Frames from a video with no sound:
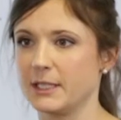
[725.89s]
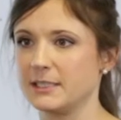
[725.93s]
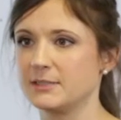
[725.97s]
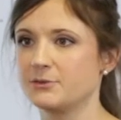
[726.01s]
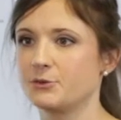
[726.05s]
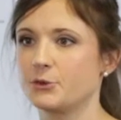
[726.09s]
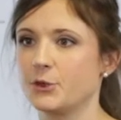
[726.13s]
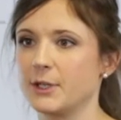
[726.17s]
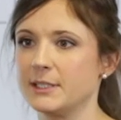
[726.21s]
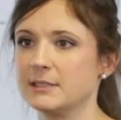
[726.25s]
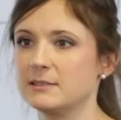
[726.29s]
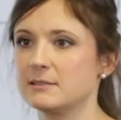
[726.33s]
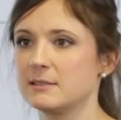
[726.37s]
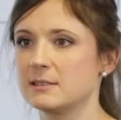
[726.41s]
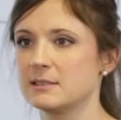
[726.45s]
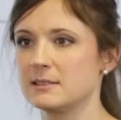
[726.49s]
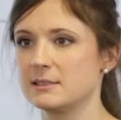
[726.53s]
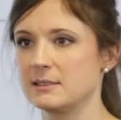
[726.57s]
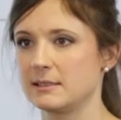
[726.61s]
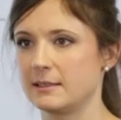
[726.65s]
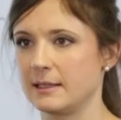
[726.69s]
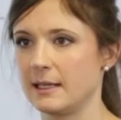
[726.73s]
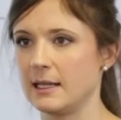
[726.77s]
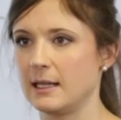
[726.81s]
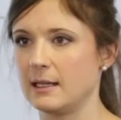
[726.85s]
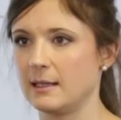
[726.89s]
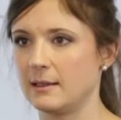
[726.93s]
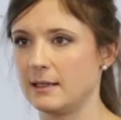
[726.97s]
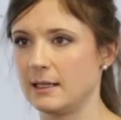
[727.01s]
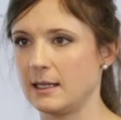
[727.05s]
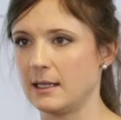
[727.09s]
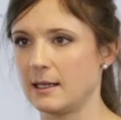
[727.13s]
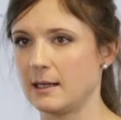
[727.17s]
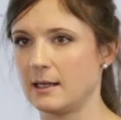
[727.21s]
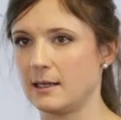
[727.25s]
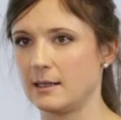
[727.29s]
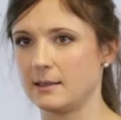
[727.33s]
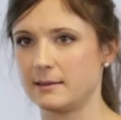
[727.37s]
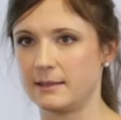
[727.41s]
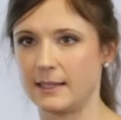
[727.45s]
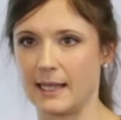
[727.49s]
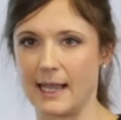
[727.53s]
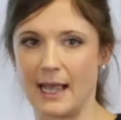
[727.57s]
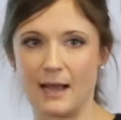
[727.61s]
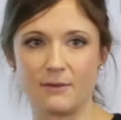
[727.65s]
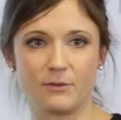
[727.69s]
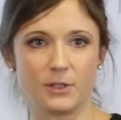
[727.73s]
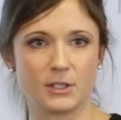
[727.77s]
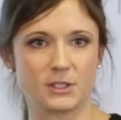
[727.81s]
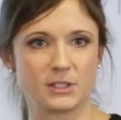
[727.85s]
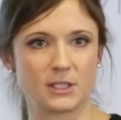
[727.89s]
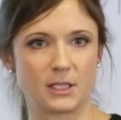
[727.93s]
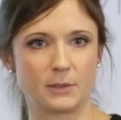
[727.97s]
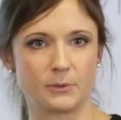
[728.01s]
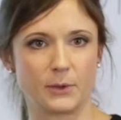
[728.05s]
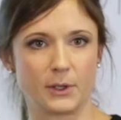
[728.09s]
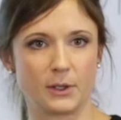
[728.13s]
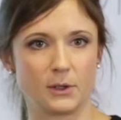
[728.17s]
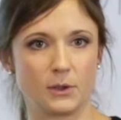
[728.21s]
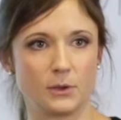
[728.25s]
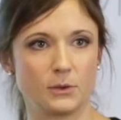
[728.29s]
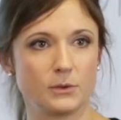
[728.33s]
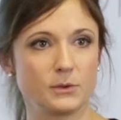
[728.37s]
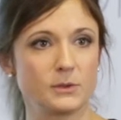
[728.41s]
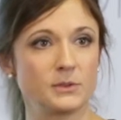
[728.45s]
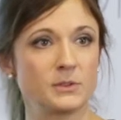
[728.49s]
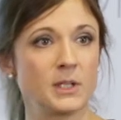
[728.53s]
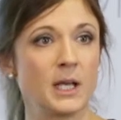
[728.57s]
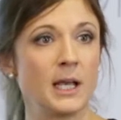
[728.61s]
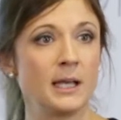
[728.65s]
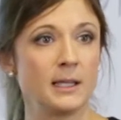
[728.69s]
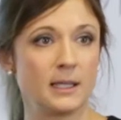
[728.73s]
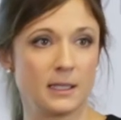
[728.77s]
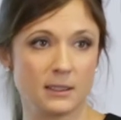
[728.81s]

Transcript: It's, for instance, the average that we use,